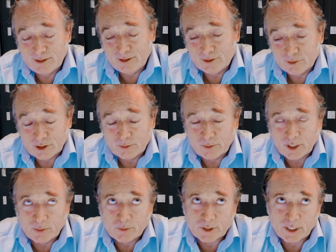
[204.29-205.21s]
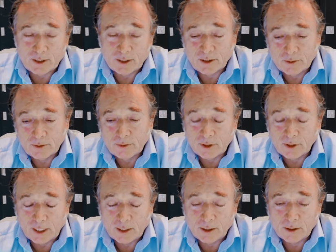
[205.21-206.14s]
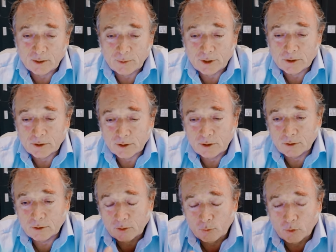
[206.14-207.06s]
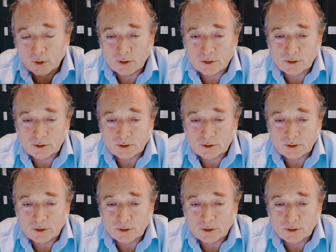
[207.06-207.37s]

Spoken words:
you know, sometimes you get in a little bit early or you wanted